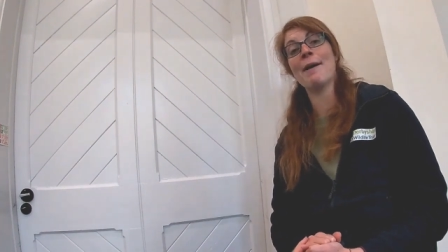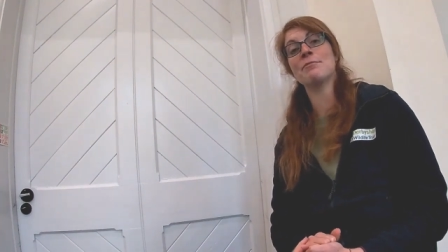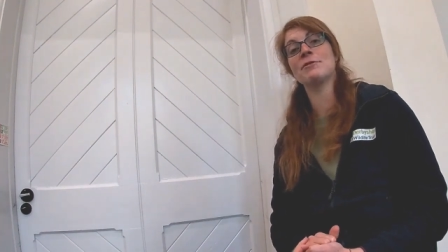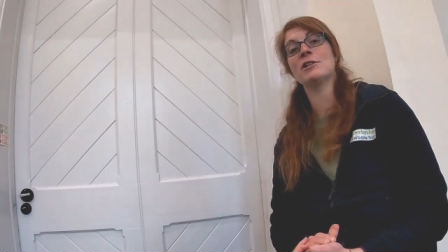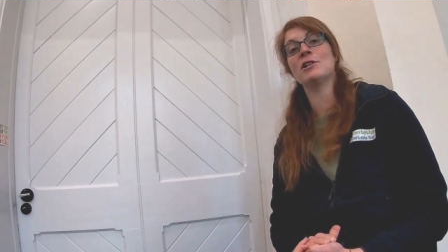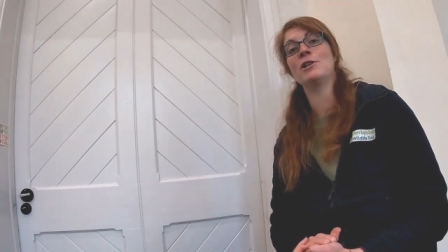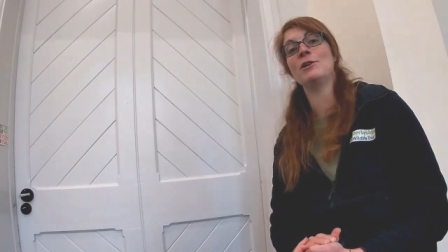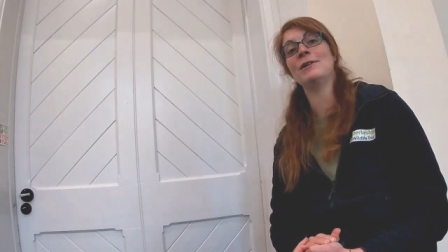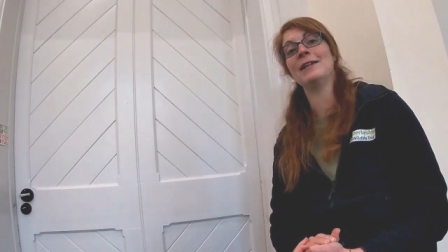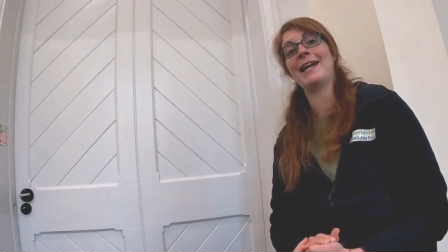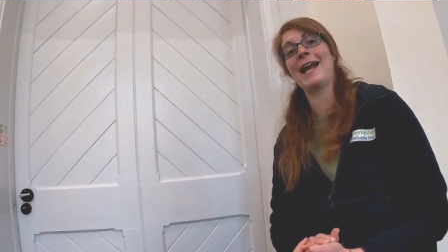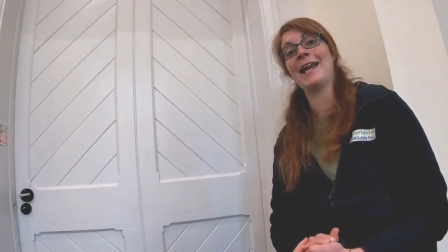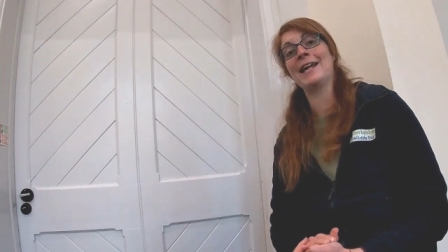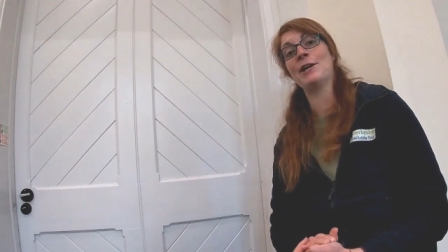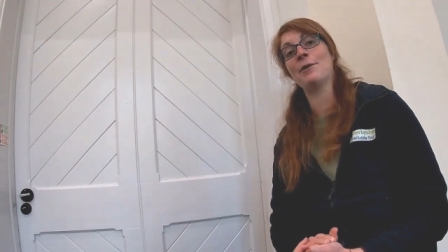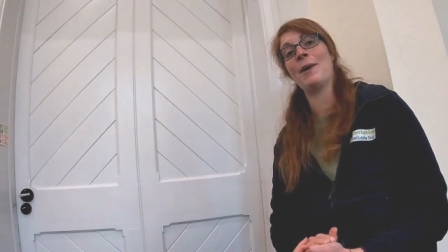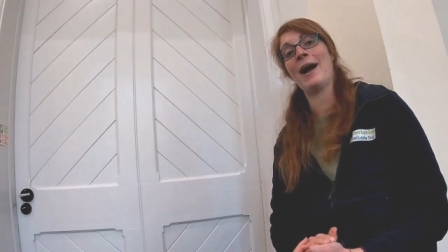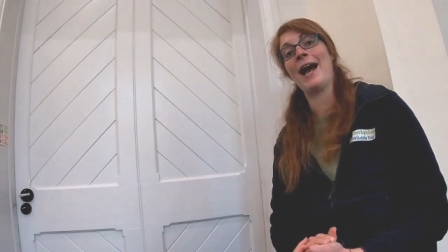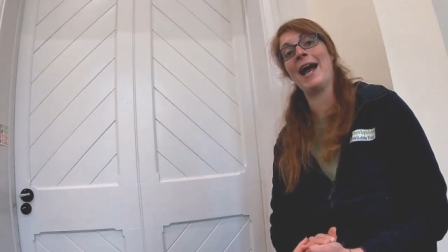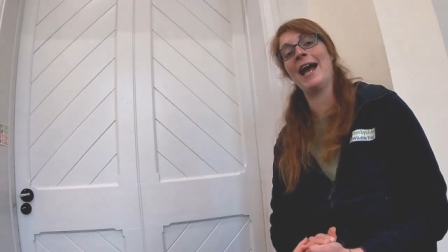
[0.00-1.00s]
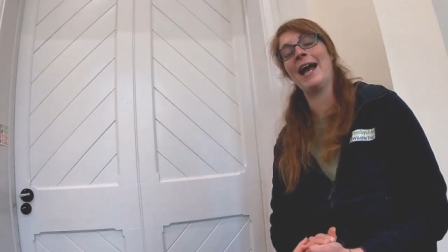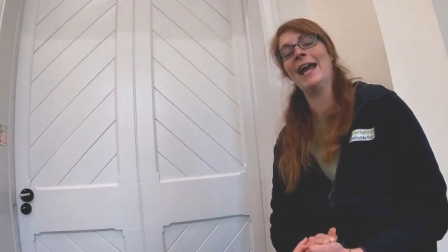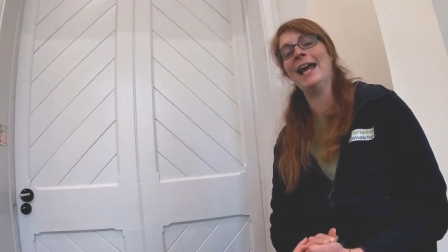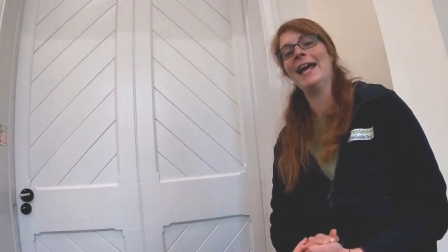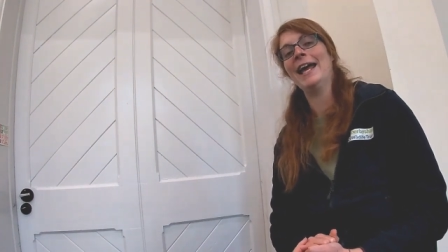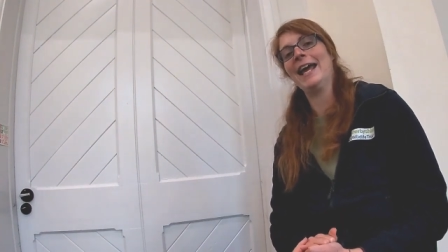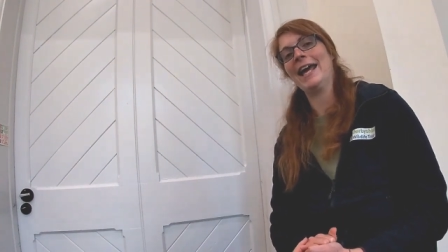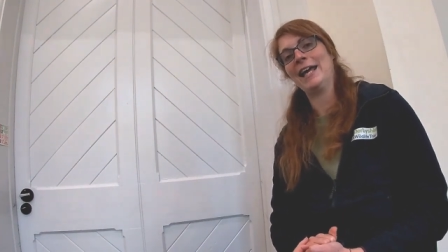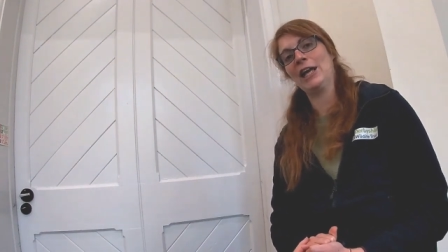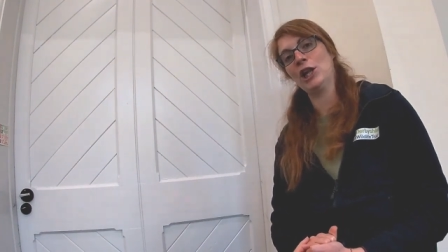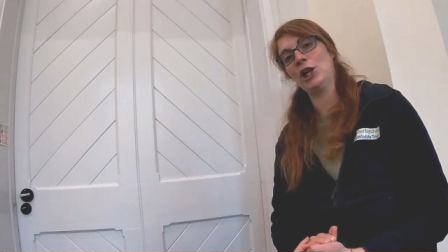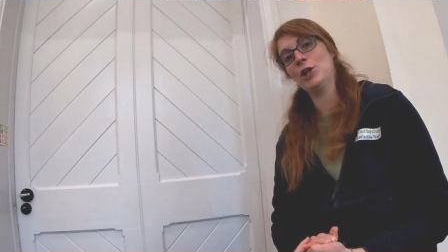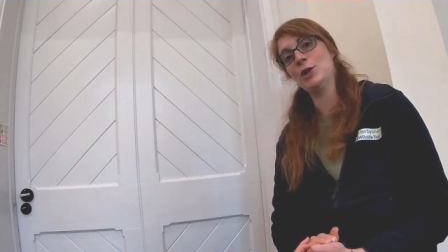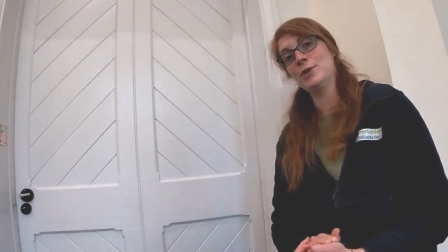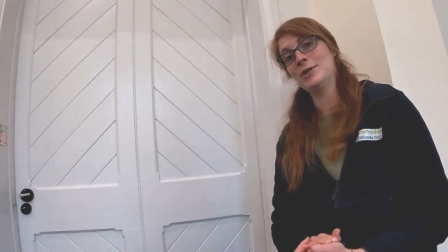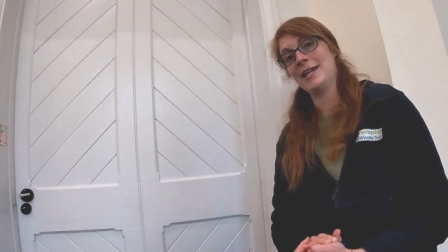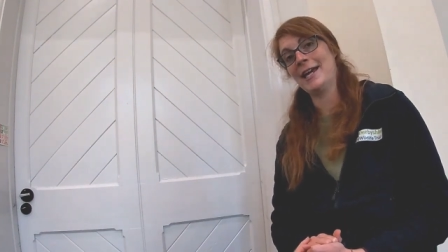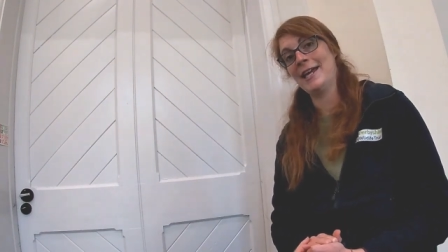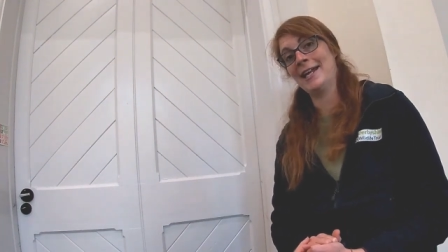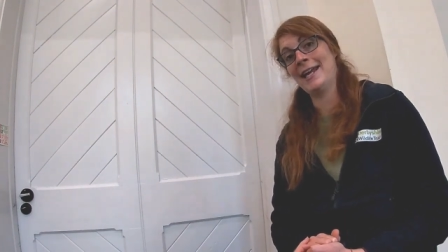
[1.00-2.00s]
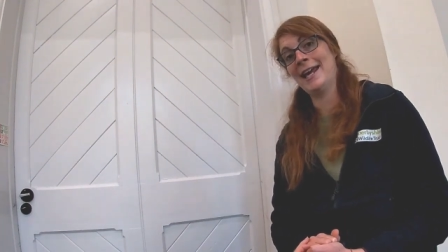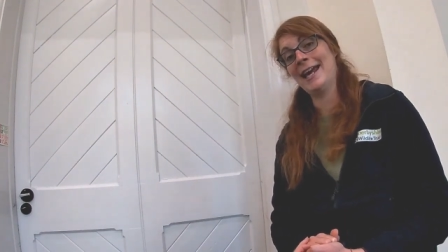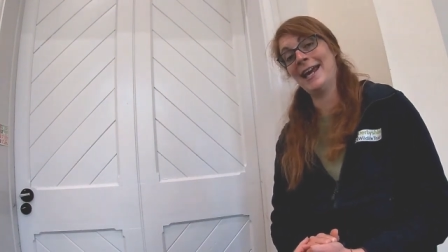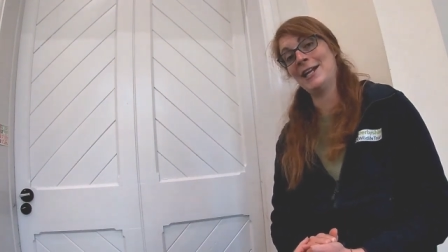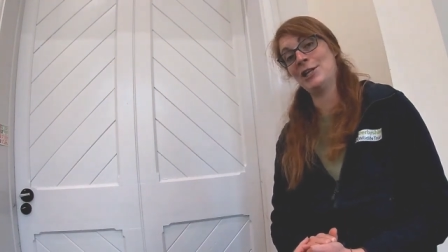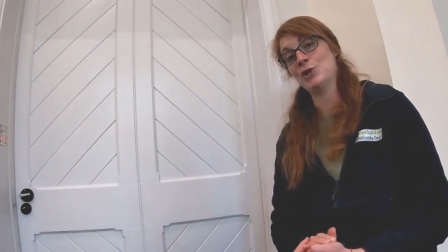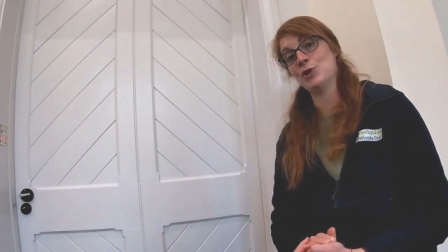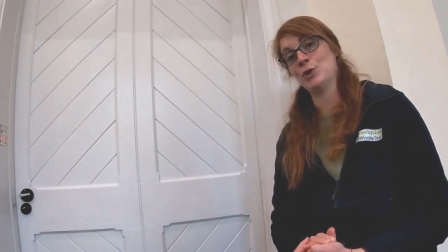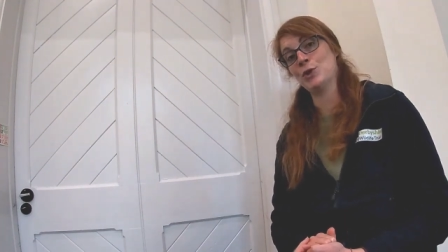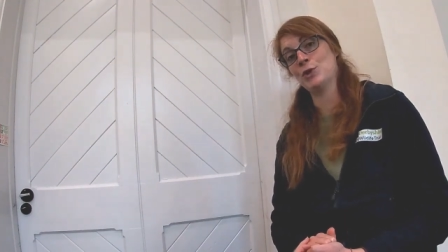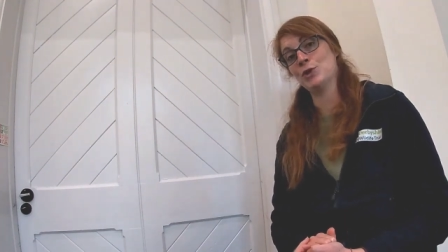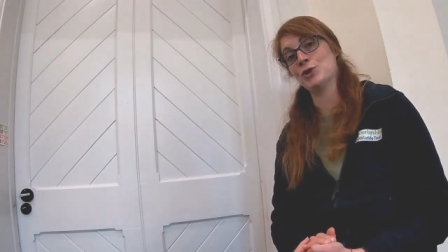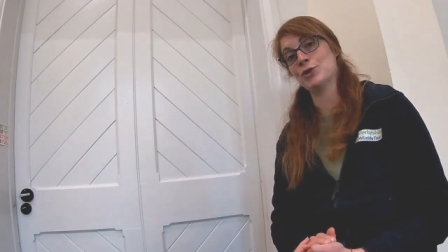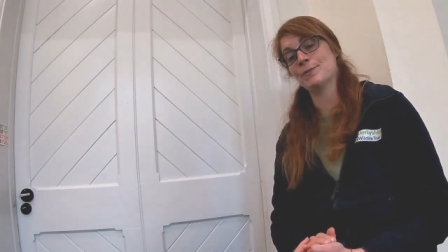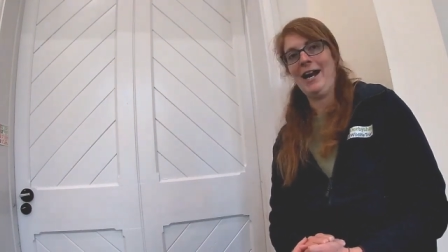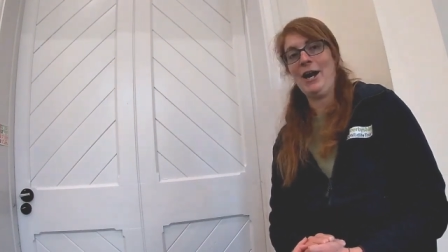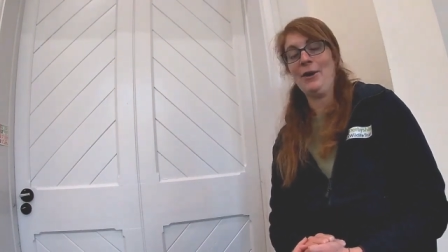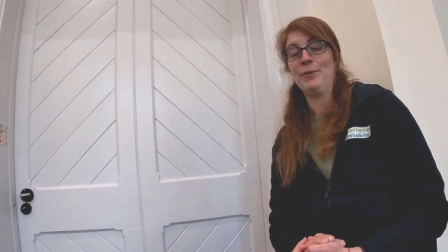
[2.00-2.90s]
absolutely anywhere, including indoors.